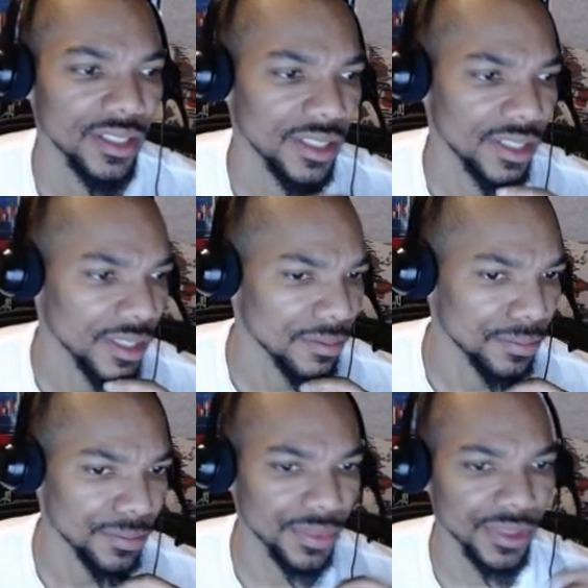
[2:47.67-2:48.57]
Yep.
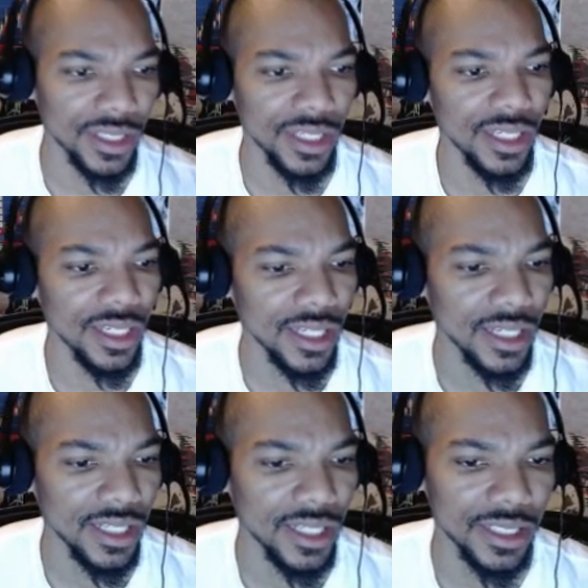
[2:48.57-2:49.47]

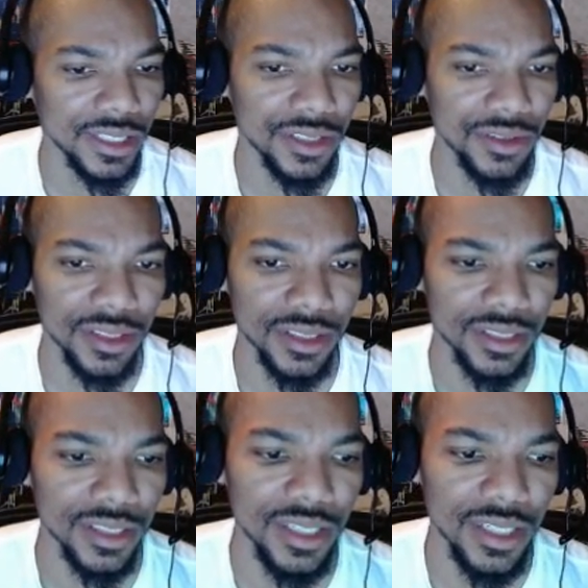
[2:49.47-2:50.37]
And as you can
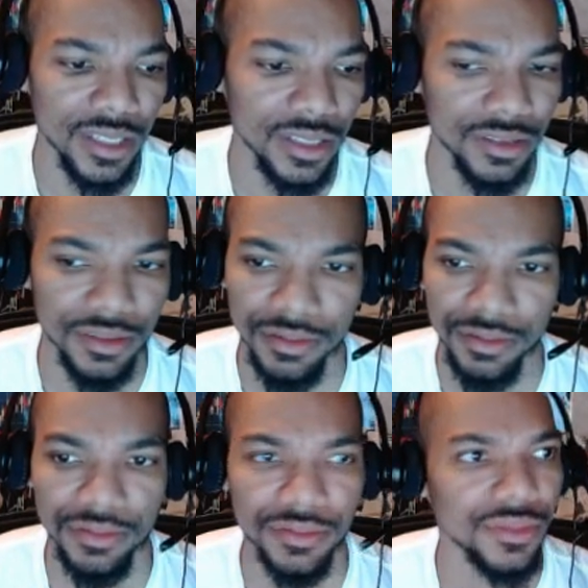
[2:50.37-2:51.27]
see,
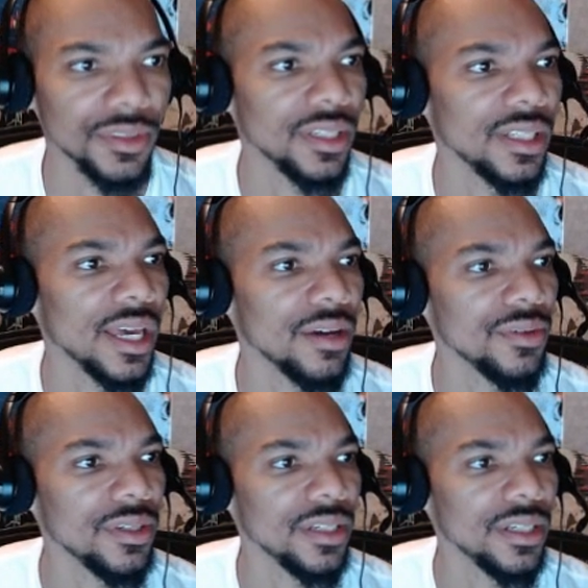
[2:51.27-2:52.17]
that
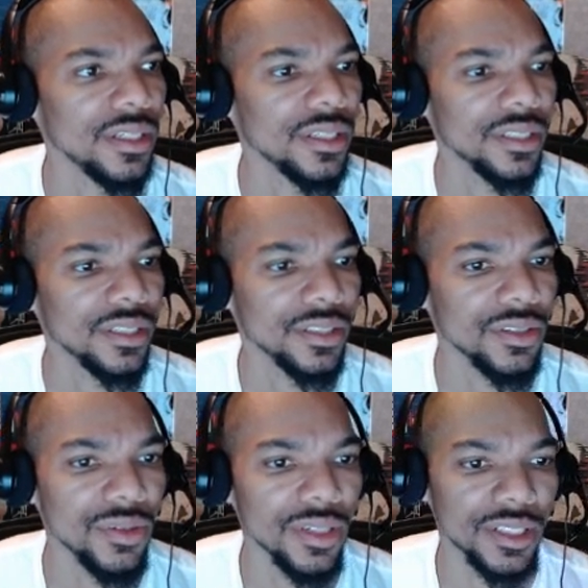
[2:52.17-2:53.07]
one, don't
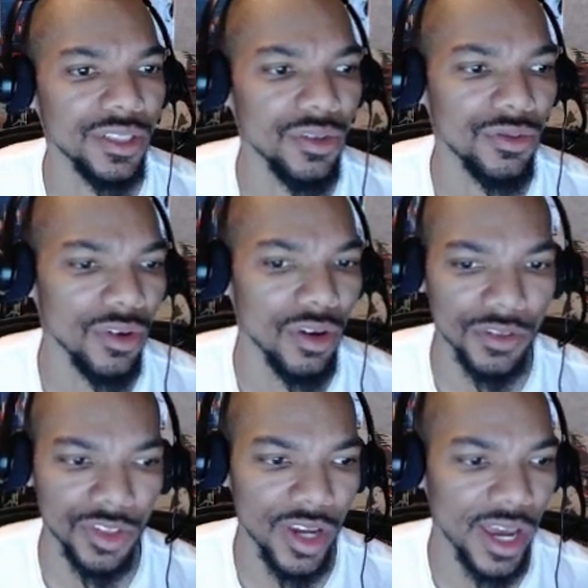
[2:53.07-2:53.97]
want to get too far off
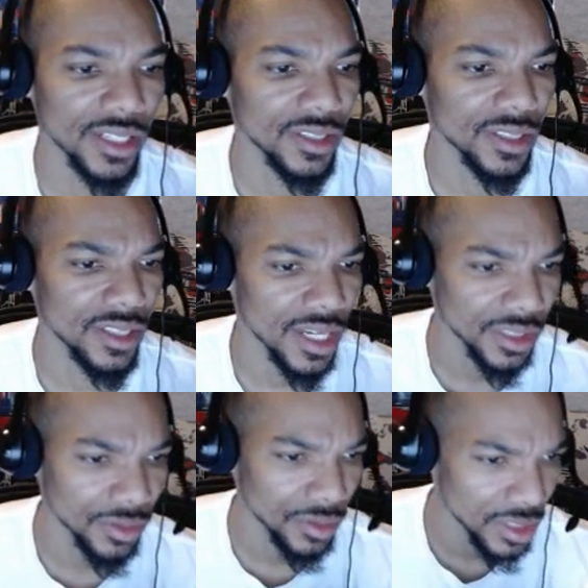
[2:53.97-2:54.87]
track. So the
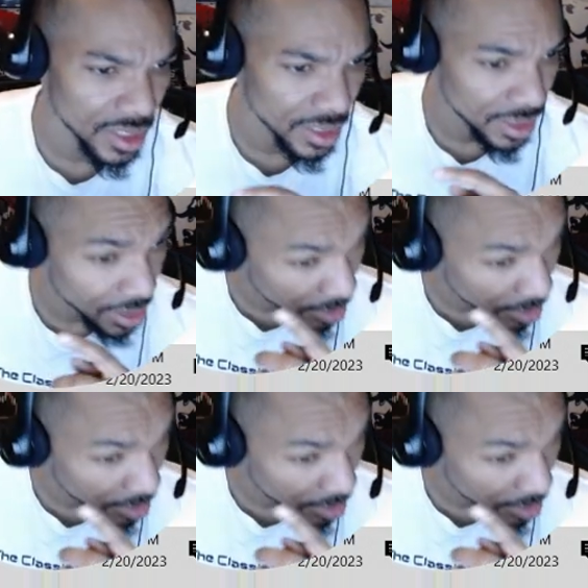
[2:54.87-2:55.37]
next one is, this